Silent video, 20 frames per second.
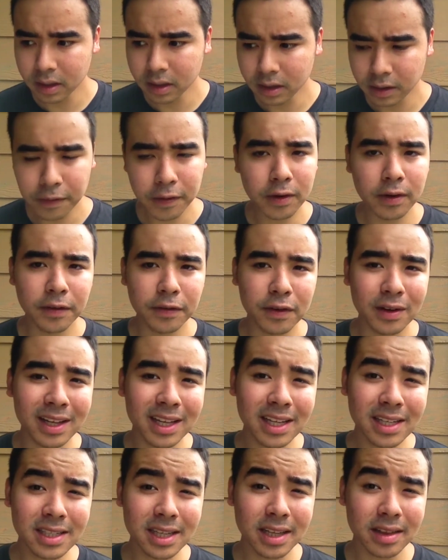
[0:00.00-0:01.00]
For
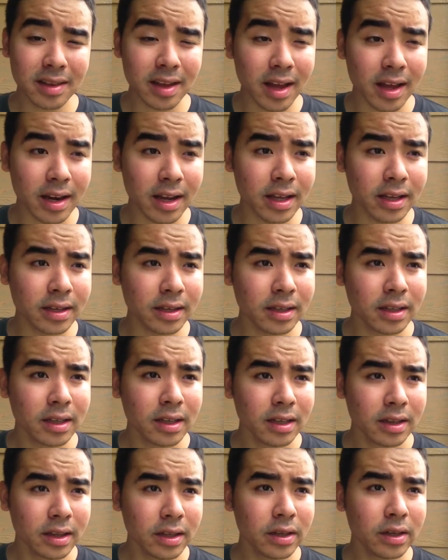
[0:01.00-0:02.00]
ladies like that, and
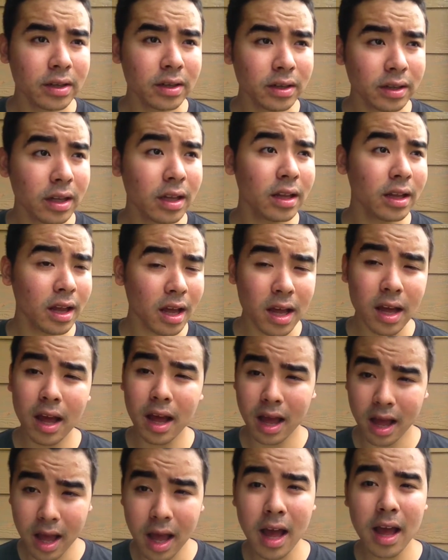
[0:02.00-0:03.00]

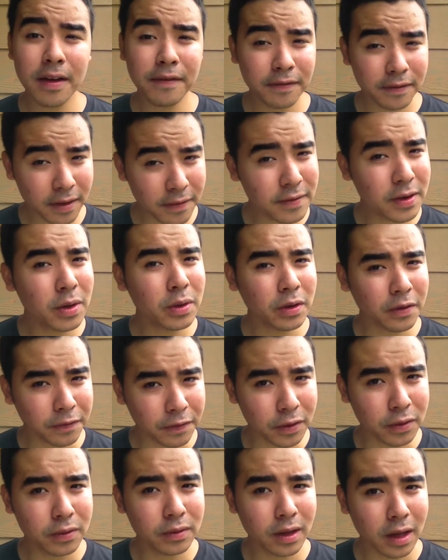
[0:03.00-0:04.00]
I've known a
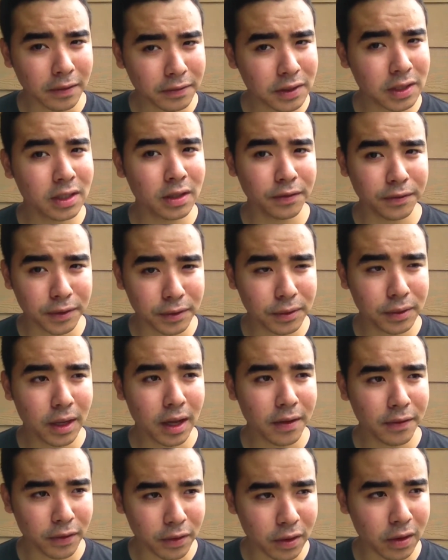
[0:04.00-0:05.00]
few, I've seen a few,
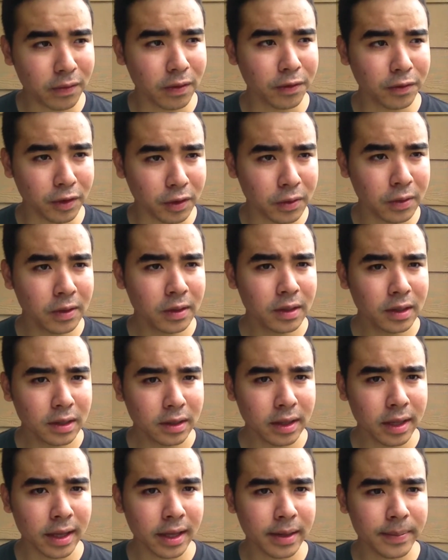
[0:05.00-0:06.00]
I've heard of a few
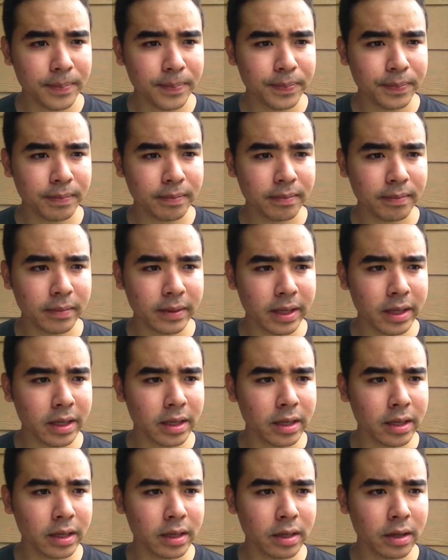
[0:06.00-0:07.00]
that
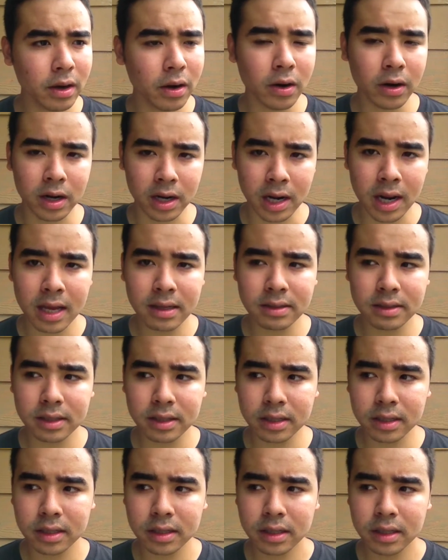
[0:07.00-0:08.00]
they are
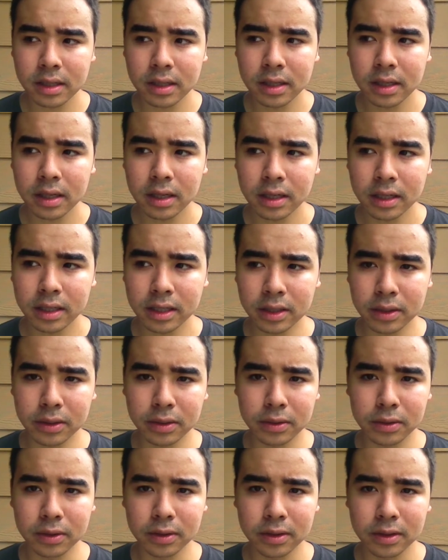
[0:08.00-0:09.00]
classic,
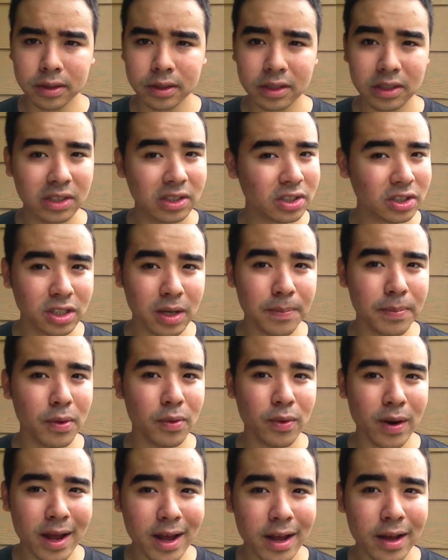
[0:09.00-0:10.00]
jump
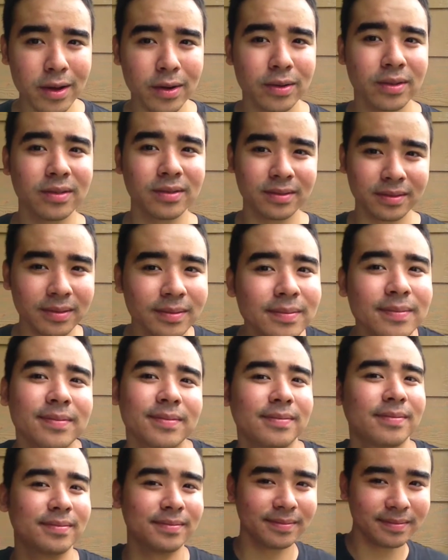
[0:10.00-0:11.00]
around,
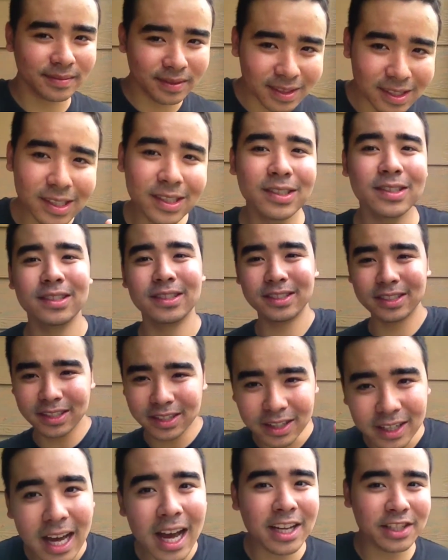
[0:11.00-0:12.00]
dun,
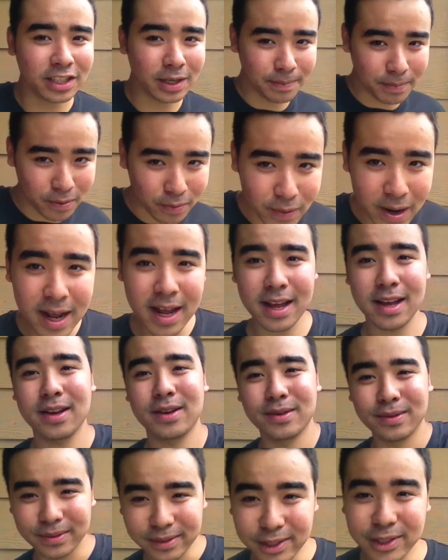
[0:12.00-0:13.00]
dun, I jump
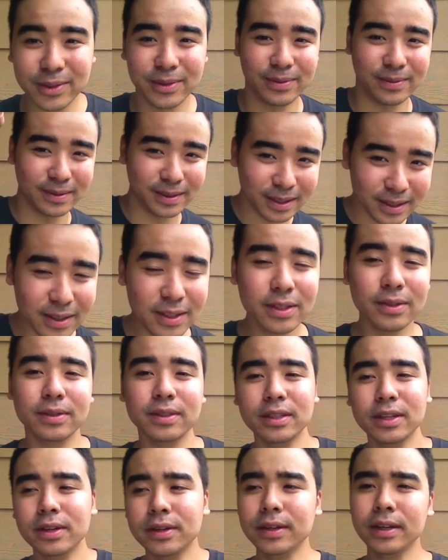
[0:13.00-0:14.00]
around, dun,
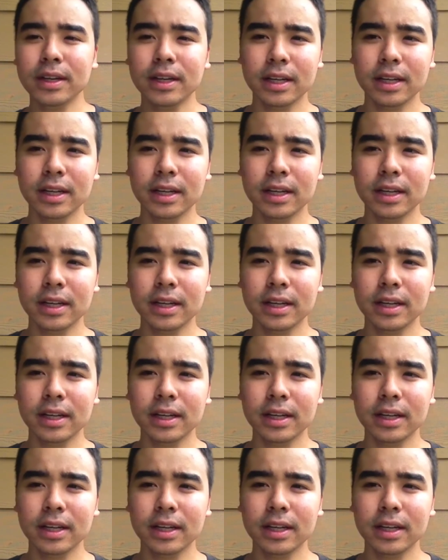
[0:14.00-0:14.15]
dun.